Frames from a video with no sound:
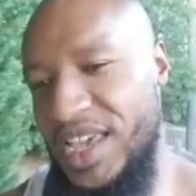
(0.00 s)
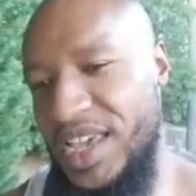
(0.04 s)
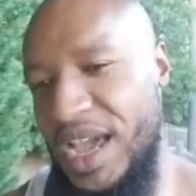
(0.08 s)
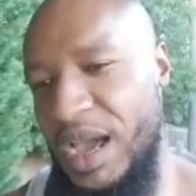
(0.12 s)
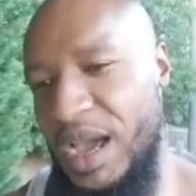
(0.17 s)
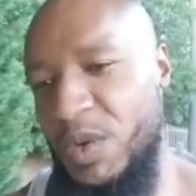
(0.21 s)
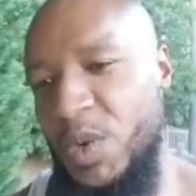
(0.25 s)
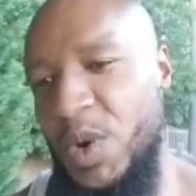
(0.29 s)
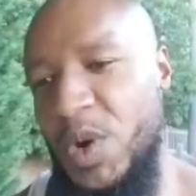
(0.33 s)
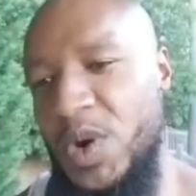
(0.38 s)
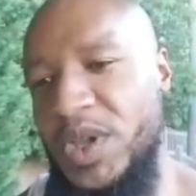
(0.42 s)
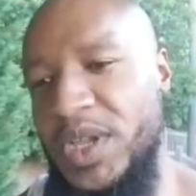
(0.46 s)

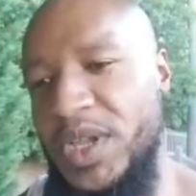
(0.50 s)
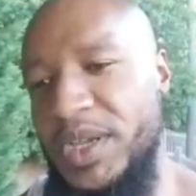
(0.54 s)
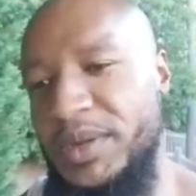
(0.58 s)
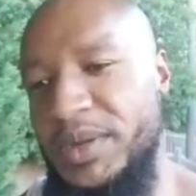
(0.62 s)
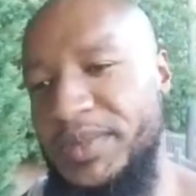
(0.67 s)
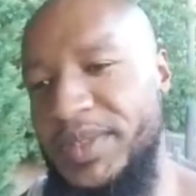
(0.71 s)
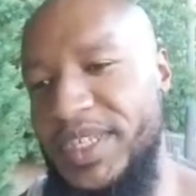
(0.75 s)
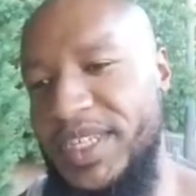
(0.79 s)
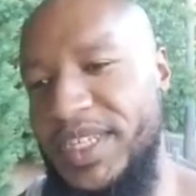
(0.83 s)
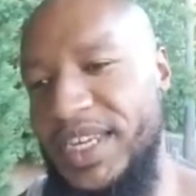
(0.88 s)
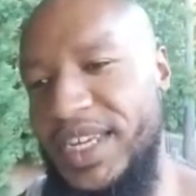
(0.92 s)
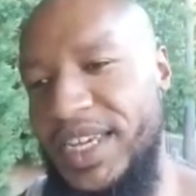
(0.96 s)
I woke
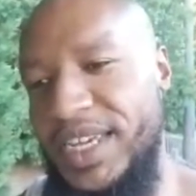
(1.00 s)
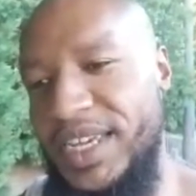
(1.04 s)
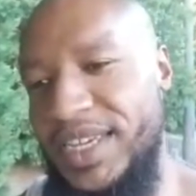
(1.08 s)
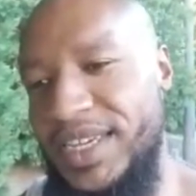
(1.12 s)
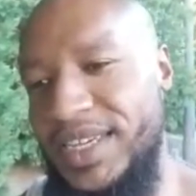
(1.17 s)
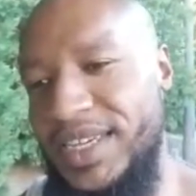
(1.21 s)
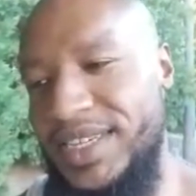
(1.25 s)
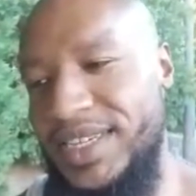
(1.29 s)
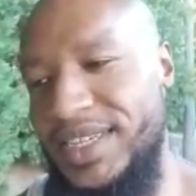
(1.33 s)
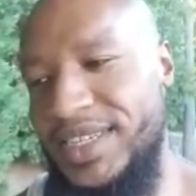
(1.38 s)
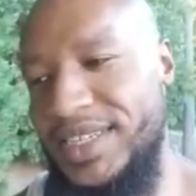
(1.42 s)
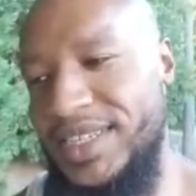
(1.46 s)
up
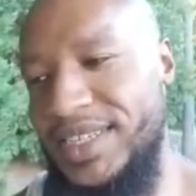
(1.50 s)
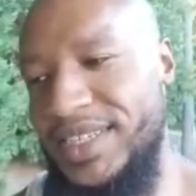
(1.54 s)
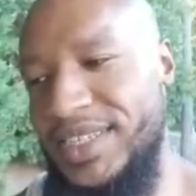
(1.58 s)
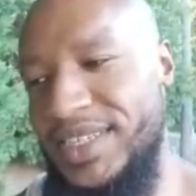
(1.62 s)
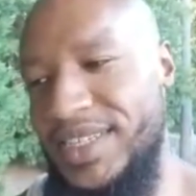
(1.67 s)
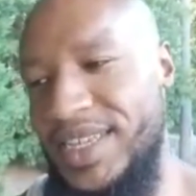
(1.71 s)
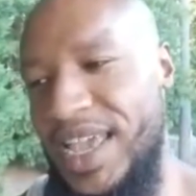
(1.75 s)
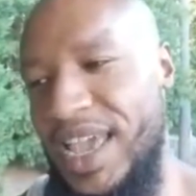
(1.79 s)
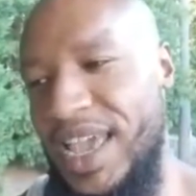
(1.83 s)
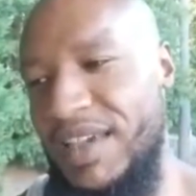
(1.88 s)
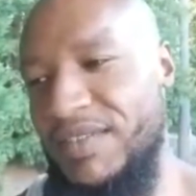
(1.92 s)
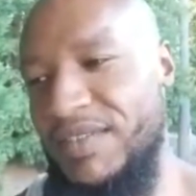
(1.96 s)
today
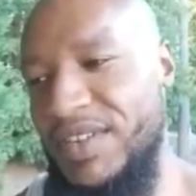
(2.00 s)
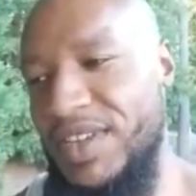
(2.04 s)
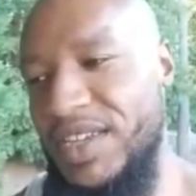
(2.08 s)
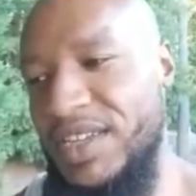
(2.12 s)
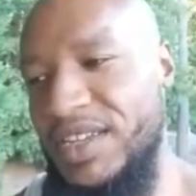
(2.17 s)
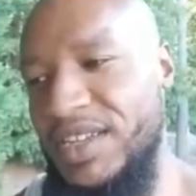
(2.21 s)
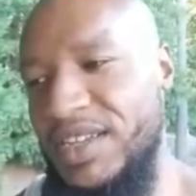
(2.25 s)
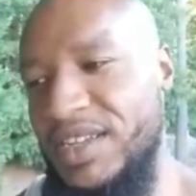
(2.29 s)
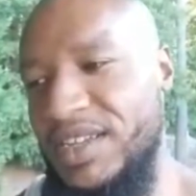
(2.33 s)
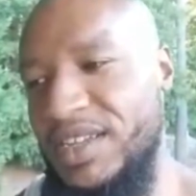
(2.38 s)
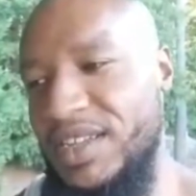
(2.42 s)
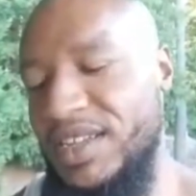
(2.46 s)
having
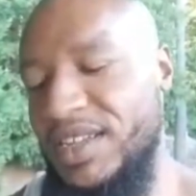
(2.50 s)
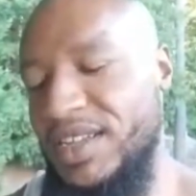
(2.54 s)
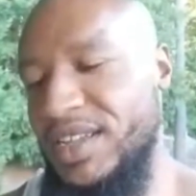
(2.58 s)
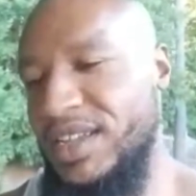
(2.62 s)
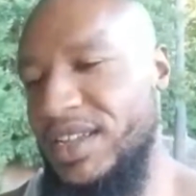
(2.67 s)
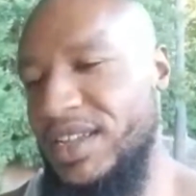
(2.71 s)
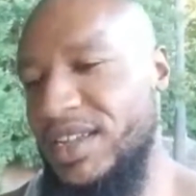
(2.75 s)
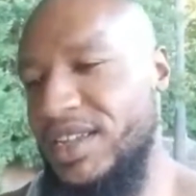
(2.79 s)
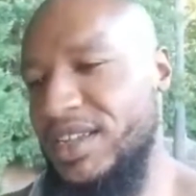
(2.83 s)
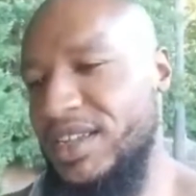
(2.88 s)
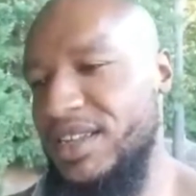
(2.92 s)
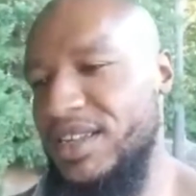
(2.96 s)
a
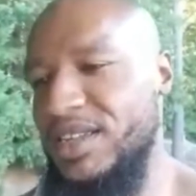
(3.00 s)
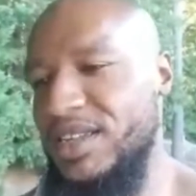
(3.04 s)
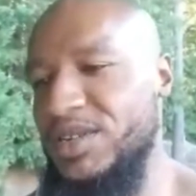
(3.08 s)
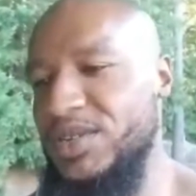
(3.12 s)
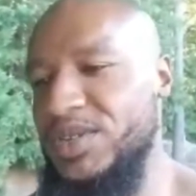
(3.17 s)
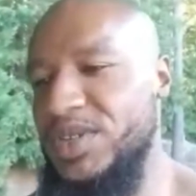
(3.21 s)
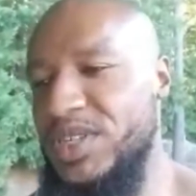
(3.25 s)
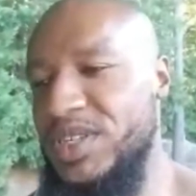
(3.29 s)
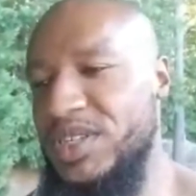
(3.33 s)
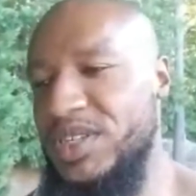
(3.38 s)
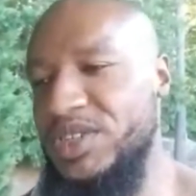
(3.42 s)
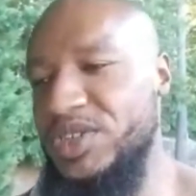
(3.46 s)

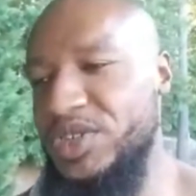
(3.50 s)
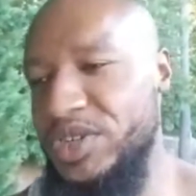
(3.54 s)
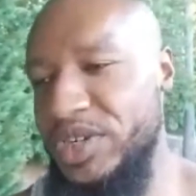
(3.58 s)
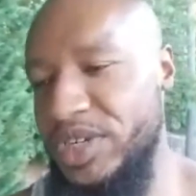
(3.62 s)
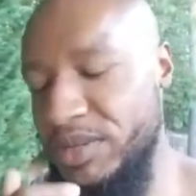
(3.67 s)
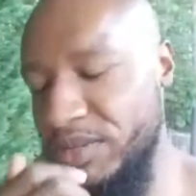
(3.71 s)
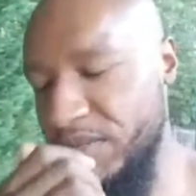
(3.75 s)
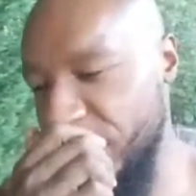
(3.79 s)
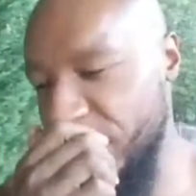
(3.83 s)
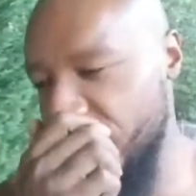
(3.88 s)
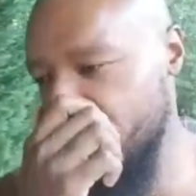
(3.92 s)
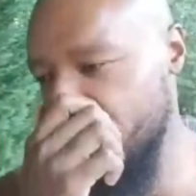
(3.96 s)
lucid
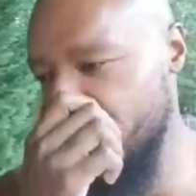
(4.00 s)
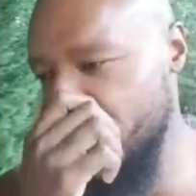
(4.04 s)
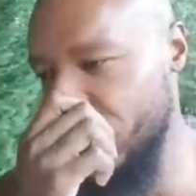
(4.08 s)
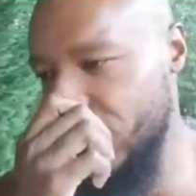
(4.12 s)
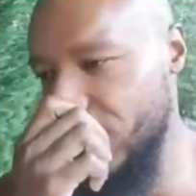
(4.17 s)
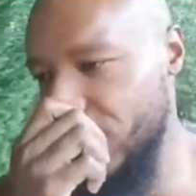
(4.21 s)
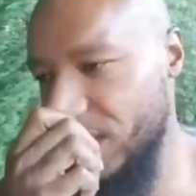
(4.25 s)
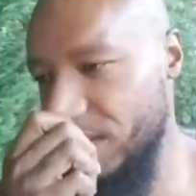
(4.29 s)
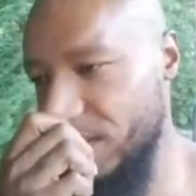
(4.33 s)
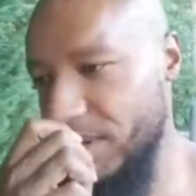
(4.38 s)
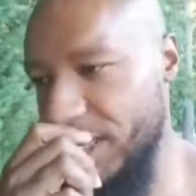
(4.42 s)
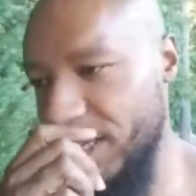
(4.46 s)
dream, if you know
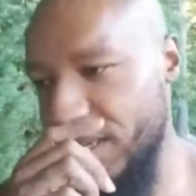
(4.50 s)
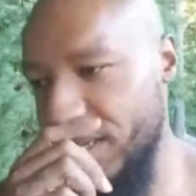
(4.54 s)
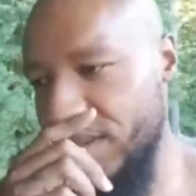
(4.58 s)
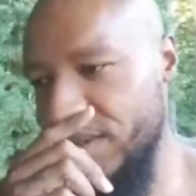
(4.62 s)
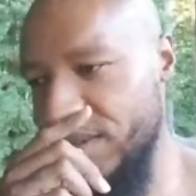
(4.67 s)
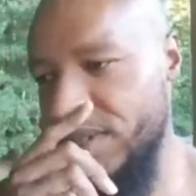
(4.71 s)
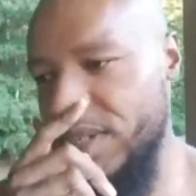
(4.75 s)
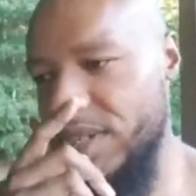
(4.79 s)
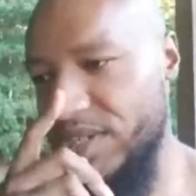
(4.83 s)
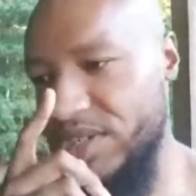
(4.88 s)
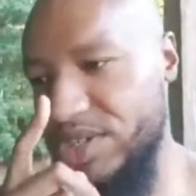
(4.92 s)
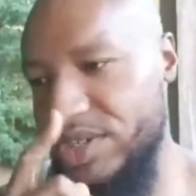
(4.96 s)
anything about
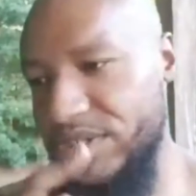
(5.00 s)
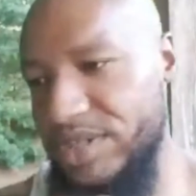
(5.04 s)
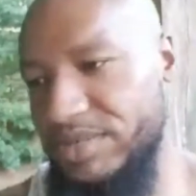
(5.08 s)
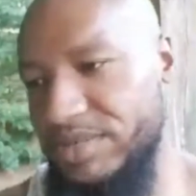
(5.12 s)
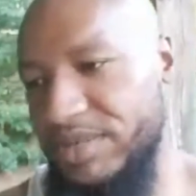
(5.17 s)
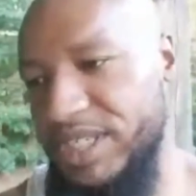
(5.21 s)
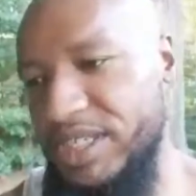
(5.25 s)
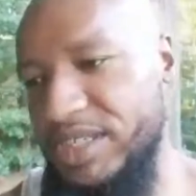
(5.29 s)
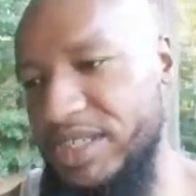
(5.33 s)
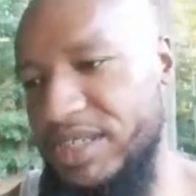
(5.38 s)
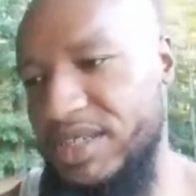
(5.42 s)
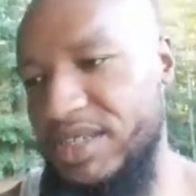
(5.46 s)
lucid
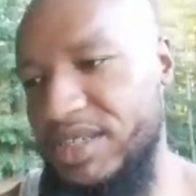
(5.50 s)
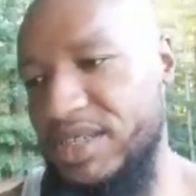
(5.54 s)
dreaming,